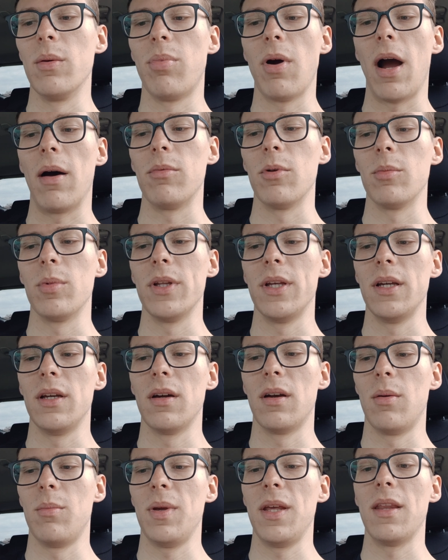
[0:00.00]
probably
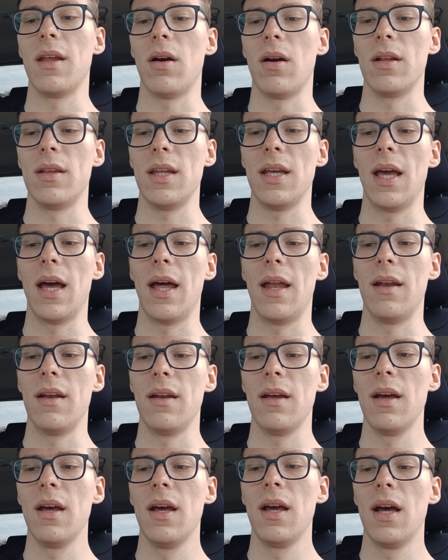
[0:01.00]
going to be there at the
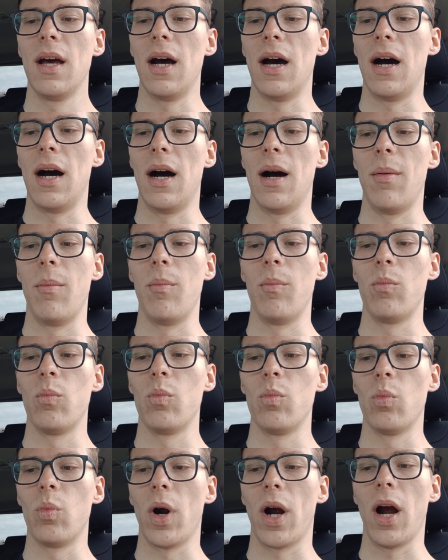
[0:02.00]
end.
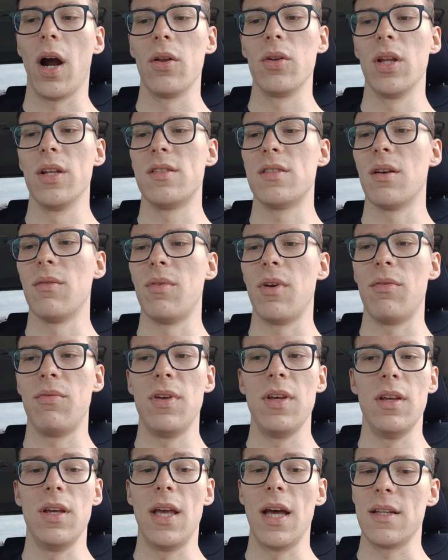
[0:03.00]
Regardless of if
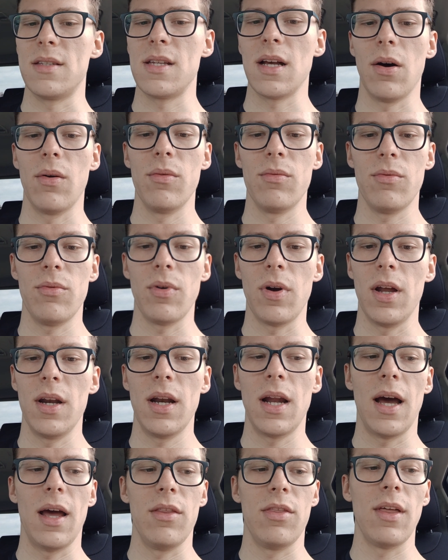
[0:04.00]
he gets out in
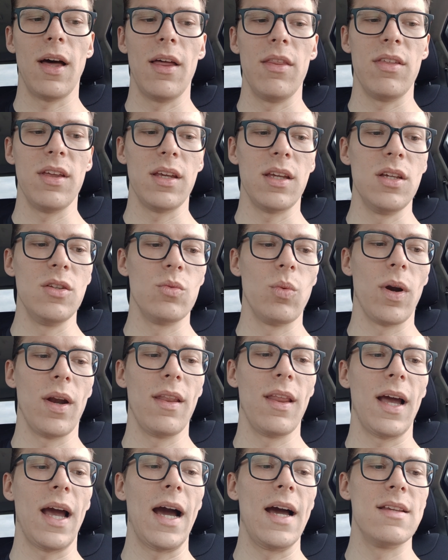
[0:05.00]
front, I think he's one
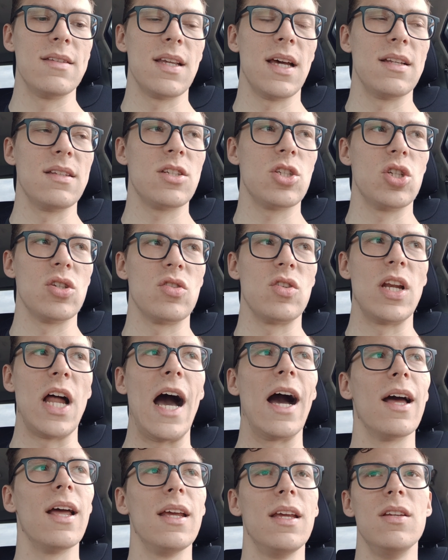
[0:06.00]
of the guys that's just
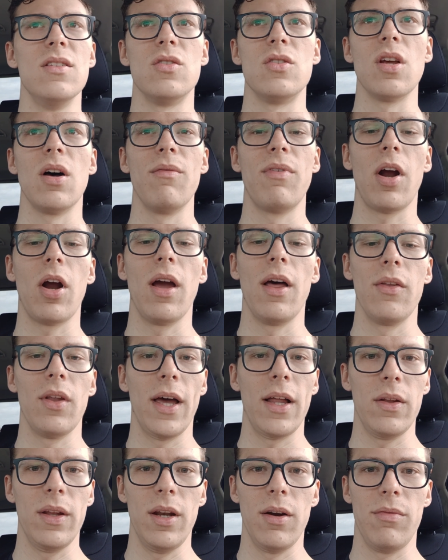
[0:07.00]
not, he's very
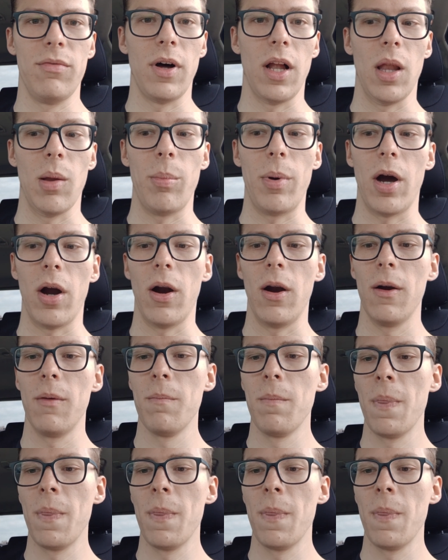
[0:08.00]
unlikely to fall apart.